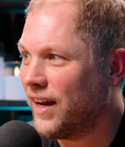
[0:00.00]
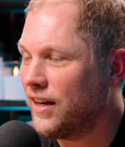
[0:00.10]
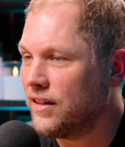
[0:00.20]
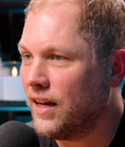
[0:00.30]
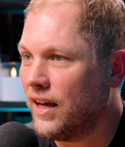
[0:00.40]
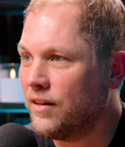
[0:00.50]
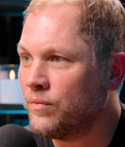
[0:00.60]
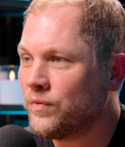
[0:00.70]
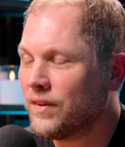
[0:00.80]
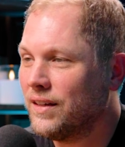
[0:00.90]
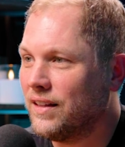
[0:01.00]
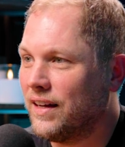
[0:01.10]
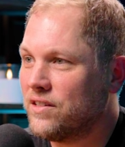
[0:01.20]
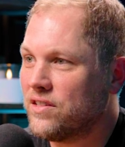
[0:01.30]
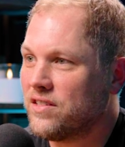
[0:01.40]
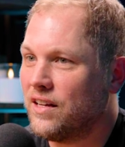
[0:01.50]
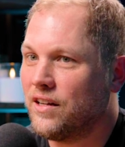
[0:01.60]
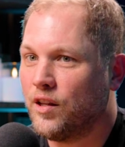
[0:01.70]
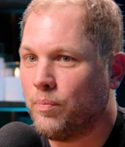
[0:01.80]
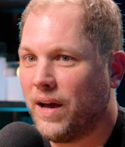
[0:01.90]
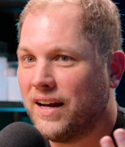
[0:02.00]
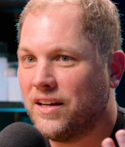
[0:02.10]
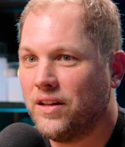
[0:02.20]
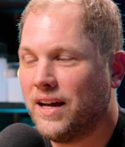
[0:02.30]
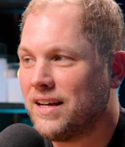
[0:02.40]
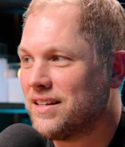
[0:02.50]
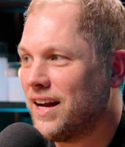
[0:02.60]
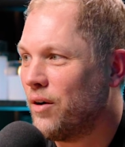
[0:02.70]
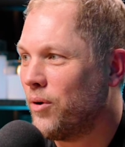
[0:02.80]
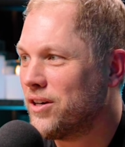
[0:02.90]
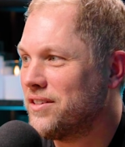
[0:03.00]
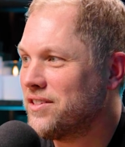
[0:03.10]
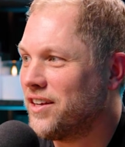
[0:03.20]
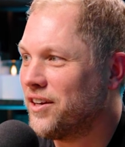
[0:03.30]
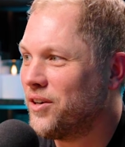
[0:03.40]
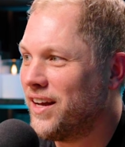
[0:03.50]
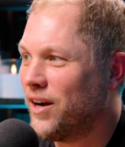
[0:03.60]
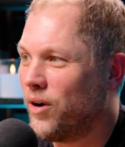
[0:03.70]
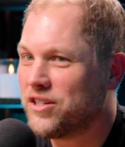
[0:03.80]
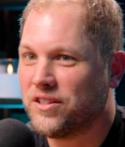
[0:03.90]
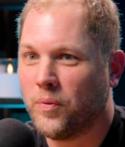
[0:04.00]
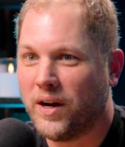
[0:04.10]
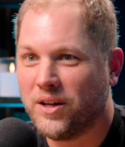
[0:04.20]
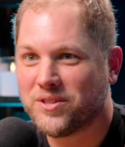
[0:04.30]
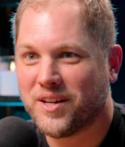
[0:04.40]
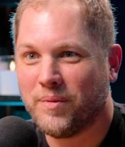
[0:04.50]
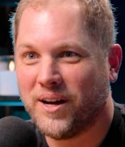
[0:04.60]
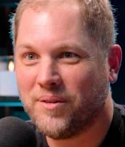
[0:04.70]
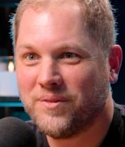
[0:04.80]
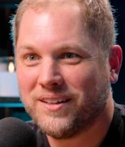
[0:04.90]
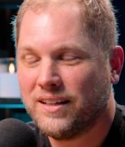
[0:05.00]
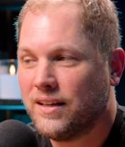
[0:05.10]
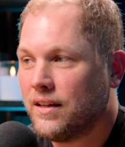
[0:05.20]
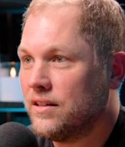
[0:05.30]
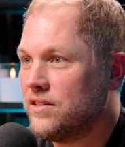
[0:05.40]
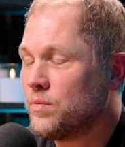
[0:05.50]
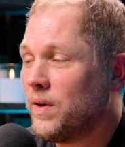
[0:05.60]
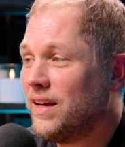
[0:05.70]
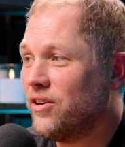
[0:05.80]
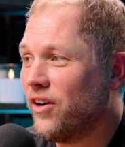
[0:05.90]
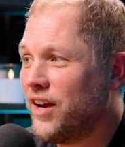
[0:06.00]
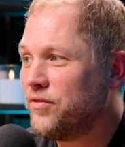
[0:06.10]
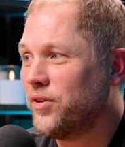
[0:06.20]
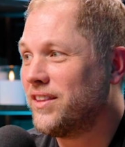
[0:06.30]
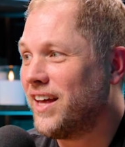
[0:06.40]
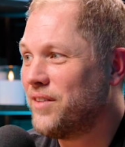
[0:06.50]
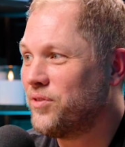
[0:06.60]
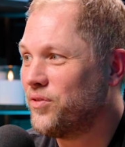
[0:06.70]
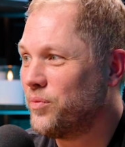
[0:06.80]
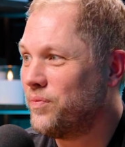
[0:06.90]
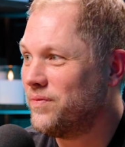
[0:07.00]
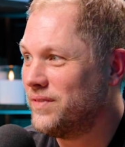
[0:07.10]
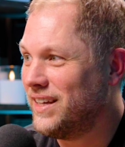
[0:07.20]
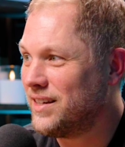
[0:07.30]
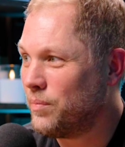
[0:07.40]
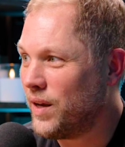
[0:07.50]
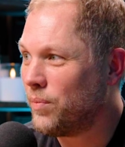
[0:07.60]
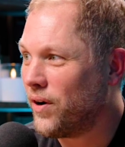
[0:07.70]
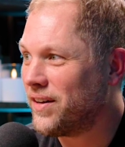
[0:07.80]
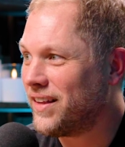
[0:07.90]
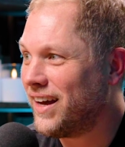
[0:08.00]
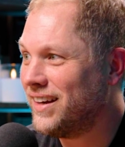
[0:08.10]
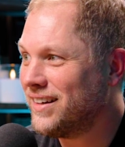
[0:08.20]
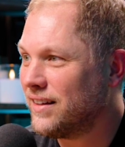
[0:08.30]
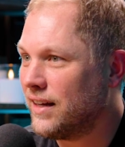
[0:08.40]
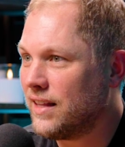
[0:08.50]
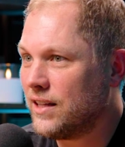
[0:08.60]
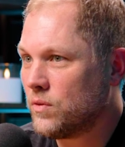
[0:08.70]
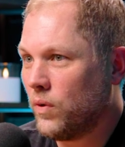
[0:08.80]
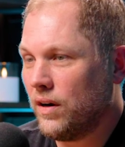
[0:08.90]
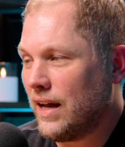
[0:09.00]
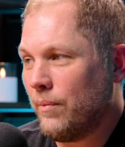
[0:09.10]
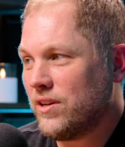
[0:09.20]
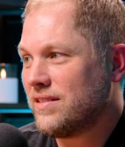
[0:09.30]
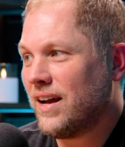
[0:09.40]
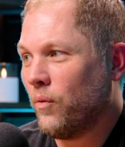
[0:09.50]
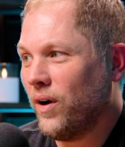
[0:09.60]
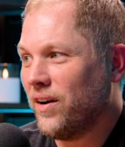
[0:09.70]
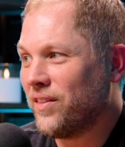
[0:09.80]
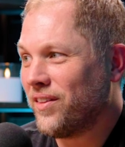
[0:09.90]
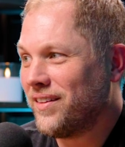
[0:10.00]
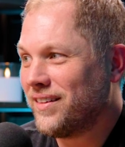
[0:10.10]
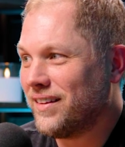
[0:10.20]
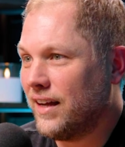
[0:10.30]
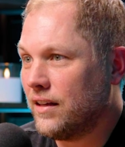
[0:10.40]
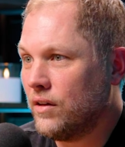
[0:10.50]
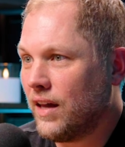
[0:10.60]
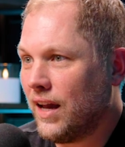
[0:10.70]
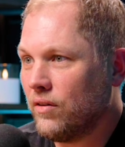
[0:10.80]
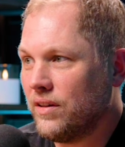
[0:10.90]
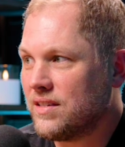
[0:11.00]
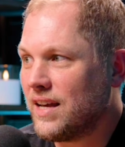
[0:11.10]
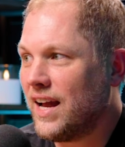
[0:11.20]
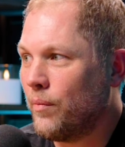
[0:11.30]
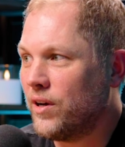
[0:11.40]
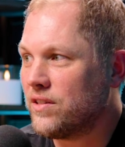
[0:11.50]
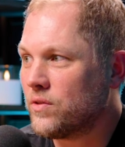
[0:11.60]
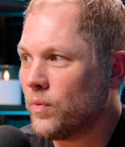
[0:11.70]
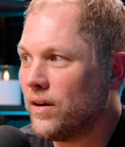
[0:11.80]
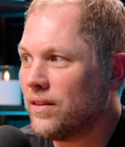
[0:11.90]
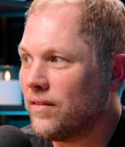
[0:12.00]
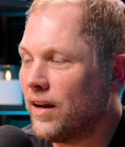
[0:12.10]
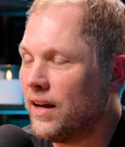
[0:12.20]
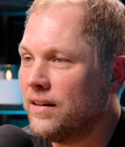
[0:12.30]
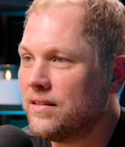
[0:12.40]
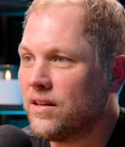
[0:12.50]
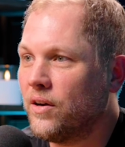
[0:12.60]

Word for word: right? And like just sitting on the patio last night, watching the sun go down, watching the whales come up. Yeah. yeah. Just being grateful and thankful for getting to be a part of that. Like yeah. that's worth, how much is that worth? Like yeah. you can't really say how much it's worth, right?